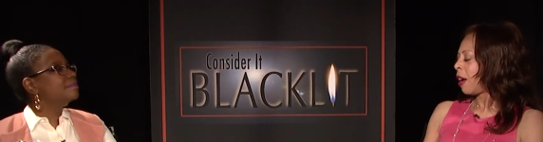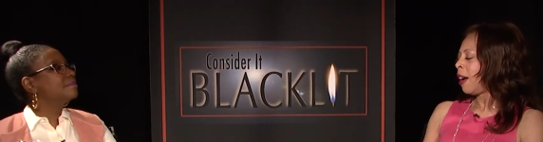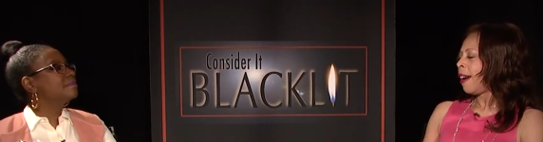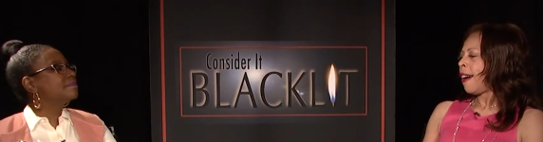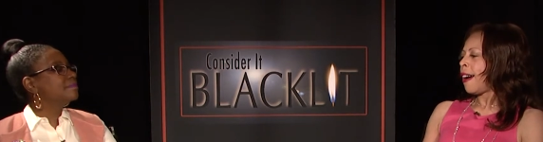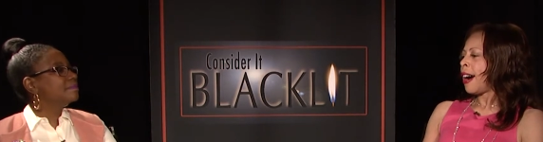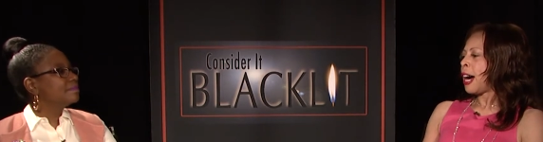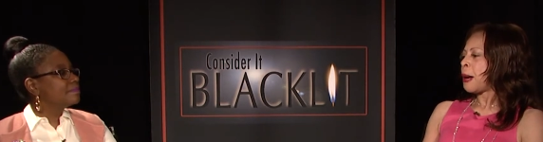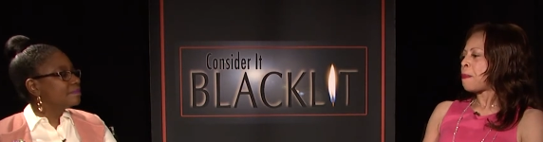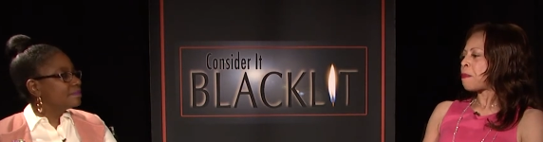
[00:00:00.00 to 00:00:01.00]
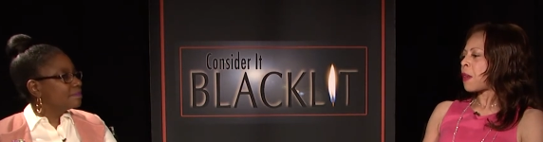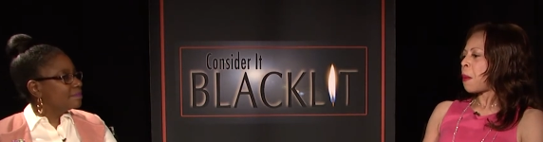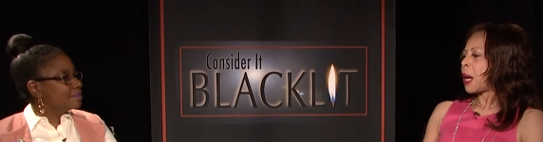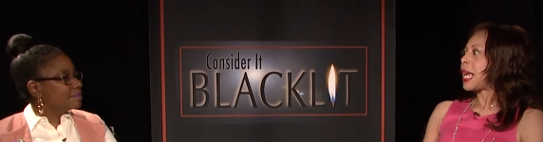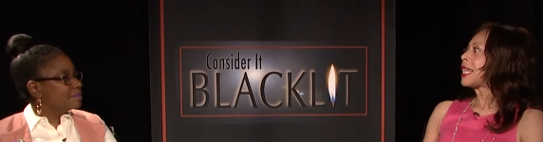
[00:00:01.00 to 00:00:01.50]
Speaker 1: Mm -hmm. um,
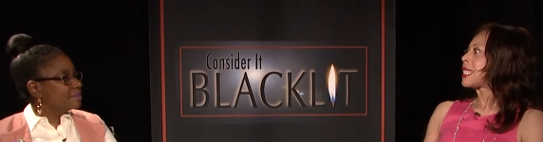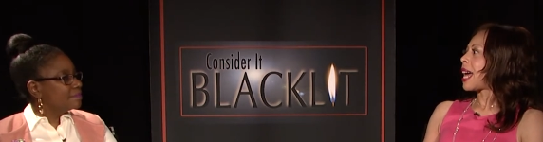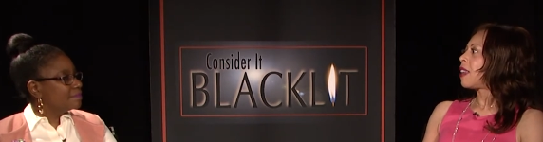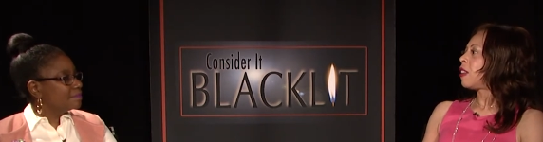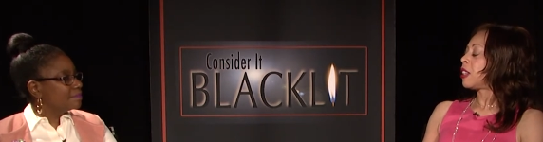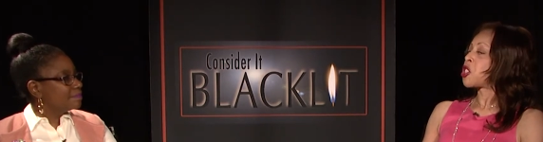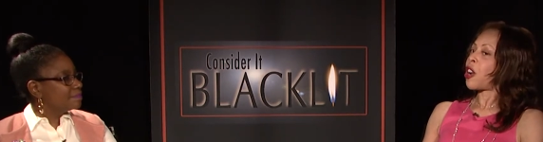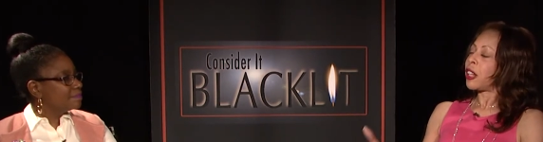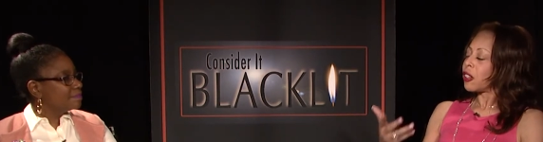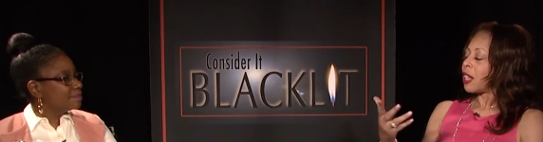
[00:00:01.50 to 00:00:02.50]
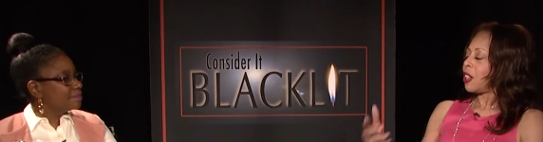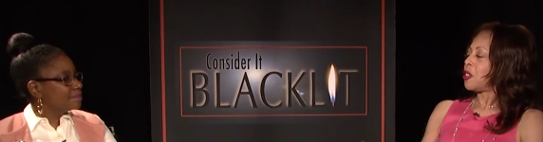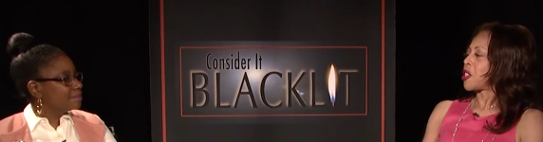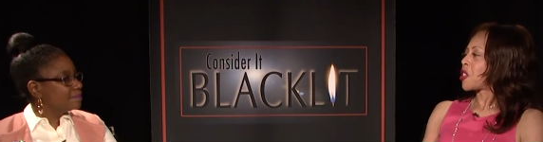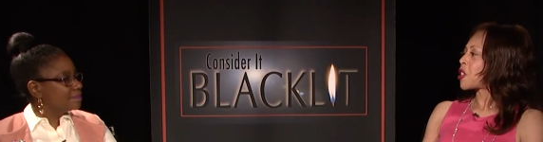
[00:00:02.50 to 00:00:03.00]
but yes, that the trailer that
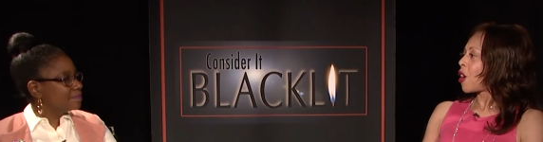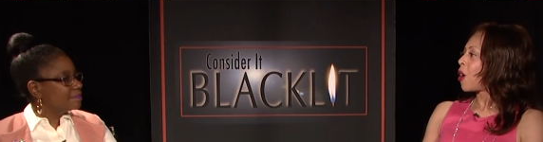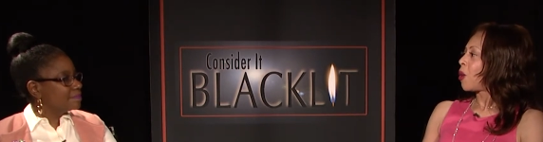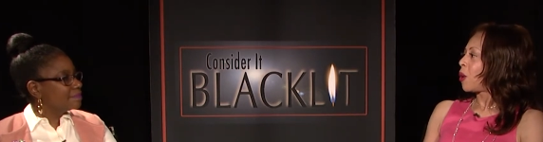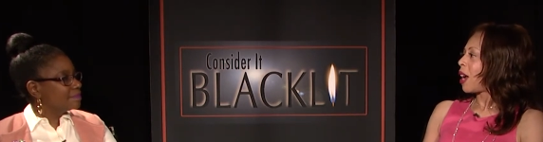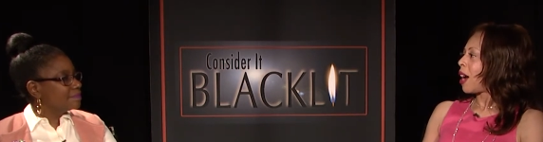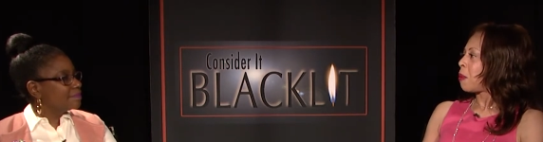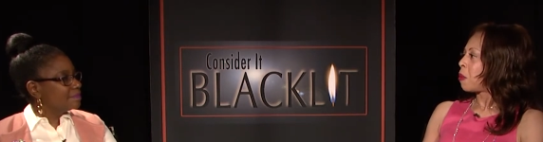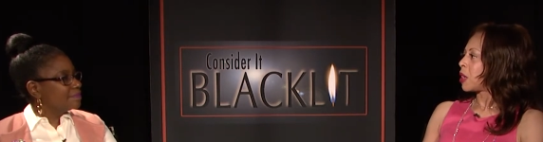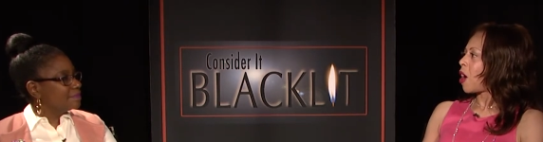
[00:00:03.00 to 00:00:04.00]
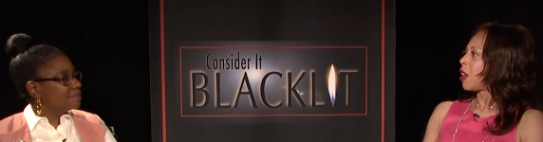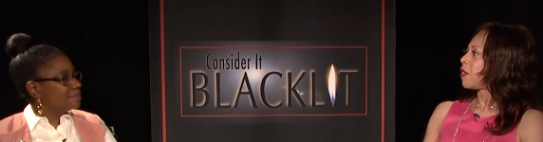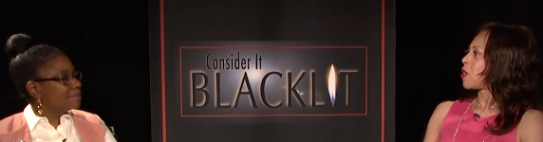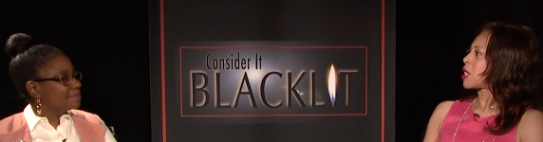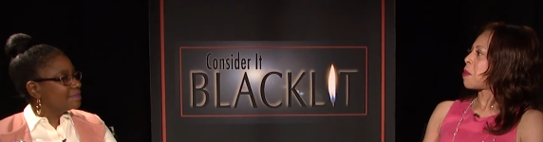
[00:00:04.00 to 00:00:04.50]
you just showed um, with all
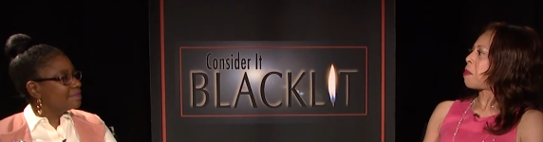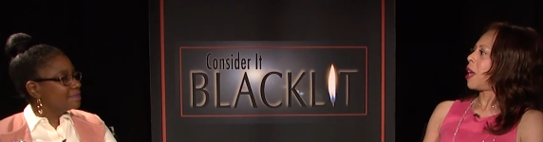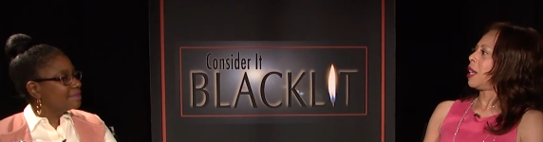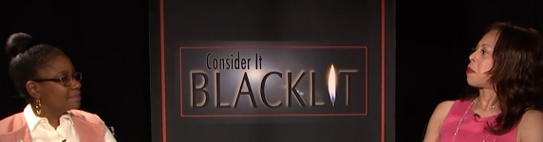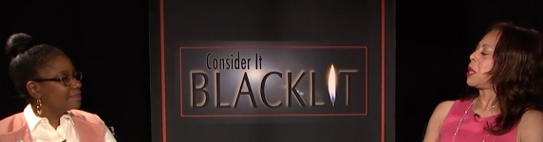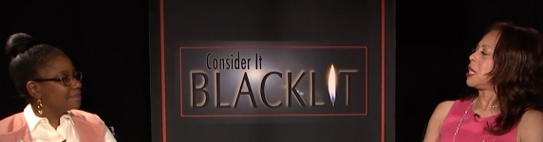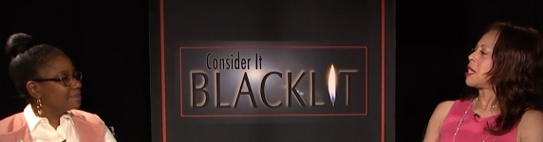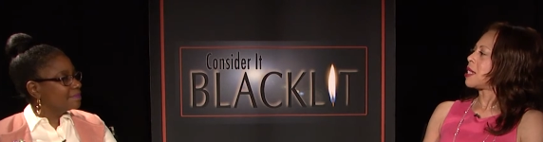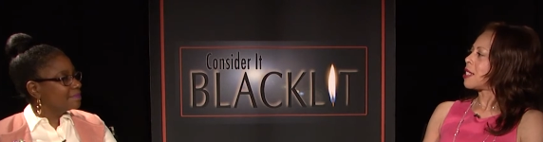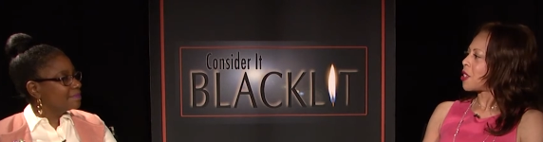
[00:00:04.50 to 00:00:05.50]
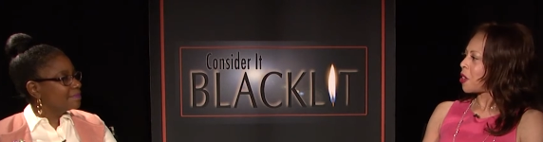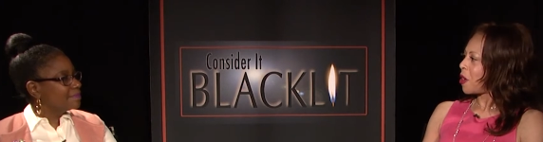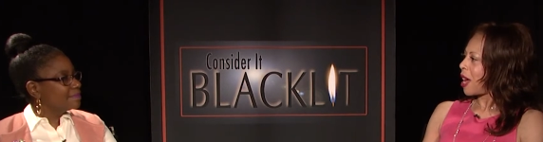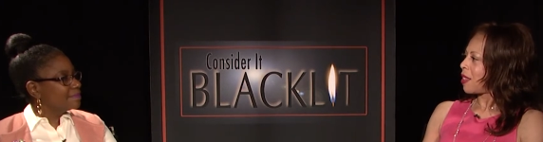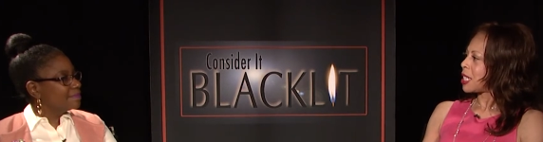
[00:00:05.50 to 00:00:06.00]
of those compelling pieces, you know,
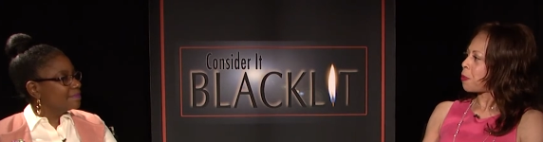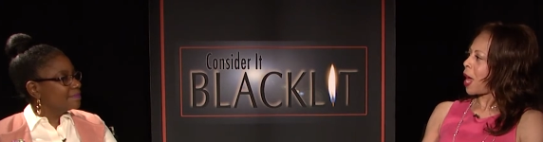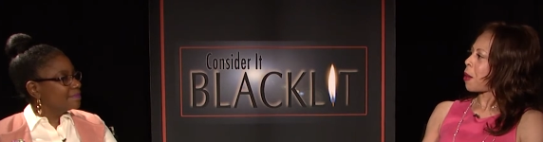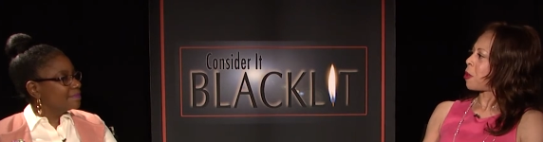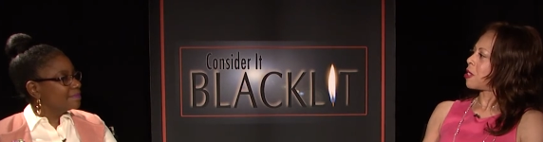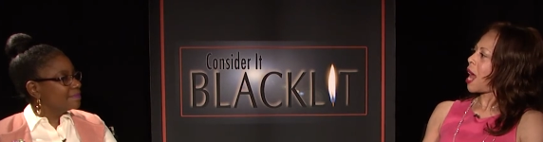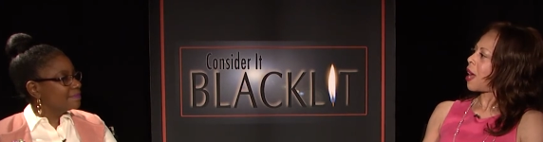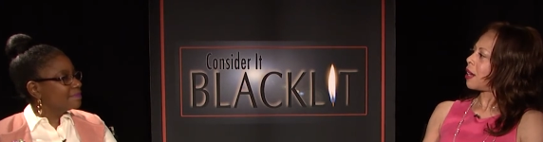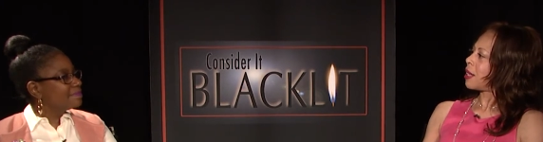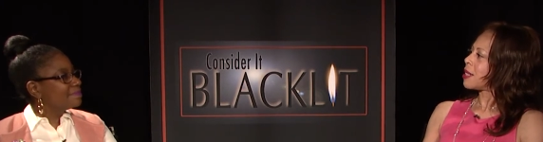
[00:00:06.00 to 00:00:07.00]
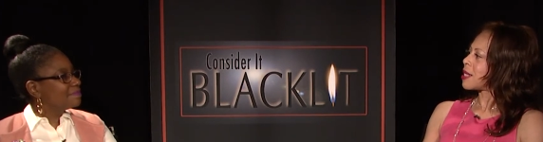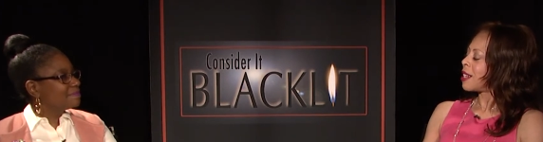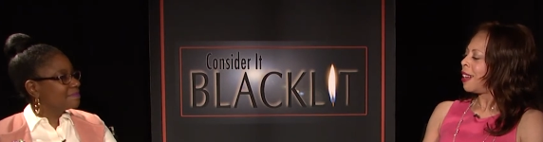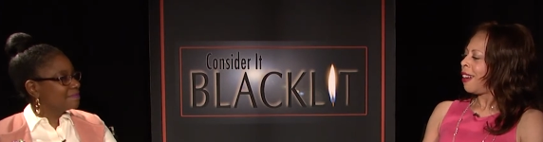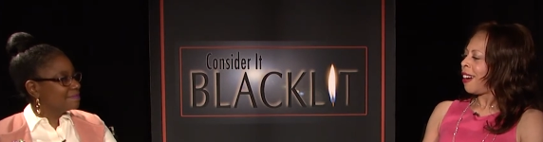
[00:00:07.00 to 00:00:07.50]
you had this black protagonist,
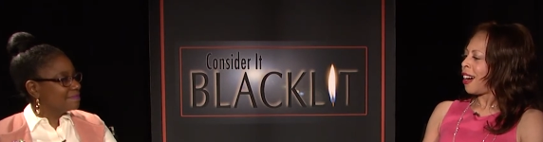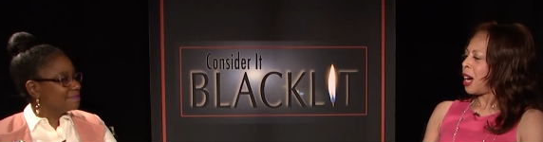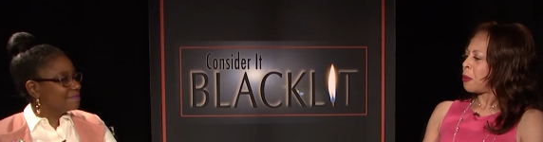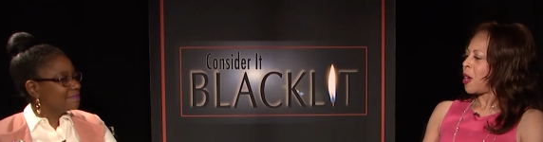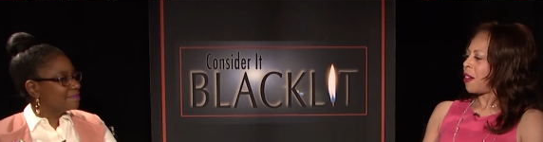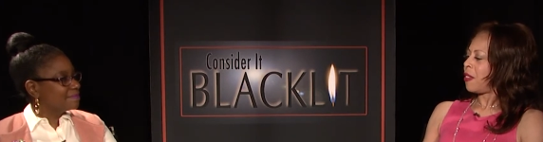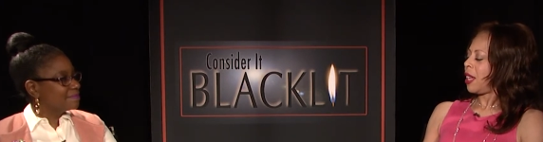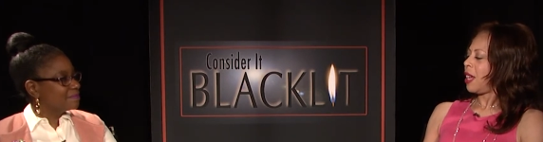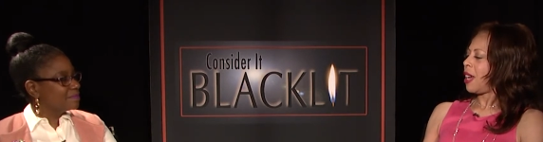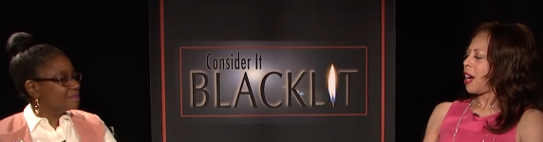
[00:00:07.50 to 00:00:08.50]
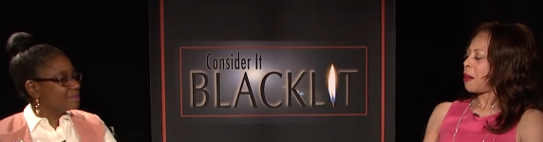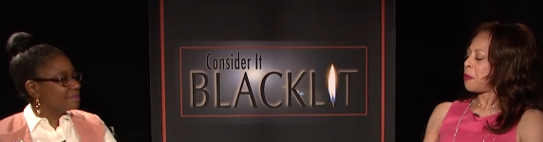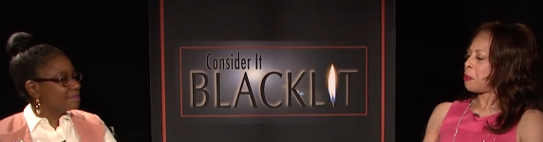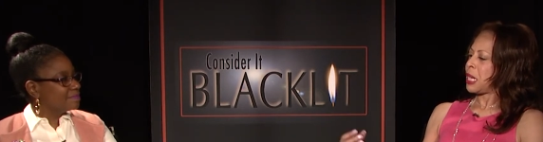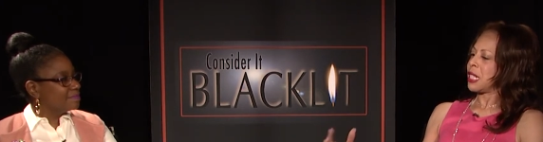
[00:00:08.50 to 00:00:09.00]
mm-hmm. um, you have the
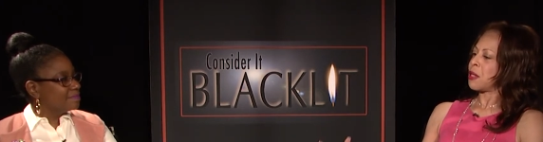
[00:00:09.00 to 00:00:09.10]
um, the piece